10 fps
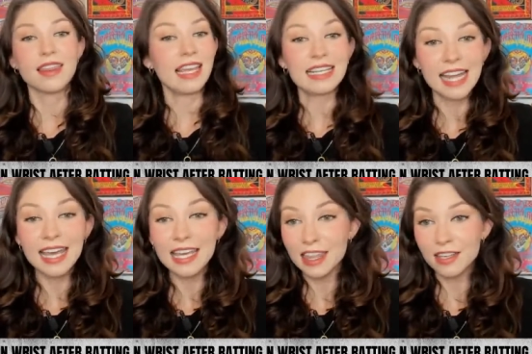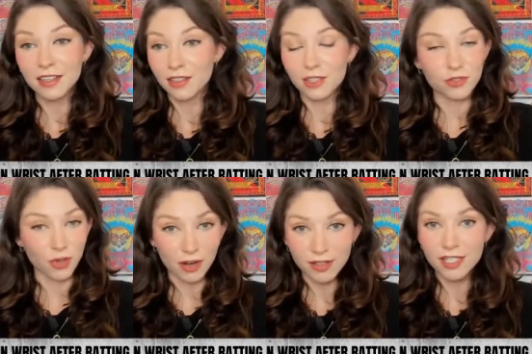they take the the
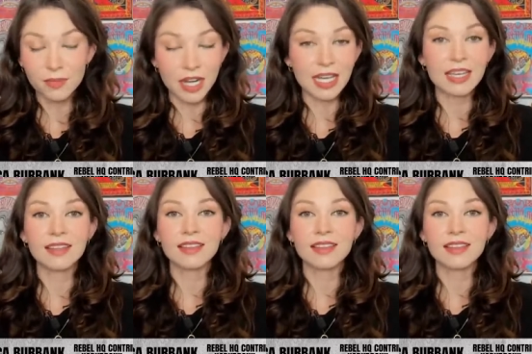drugs, the money.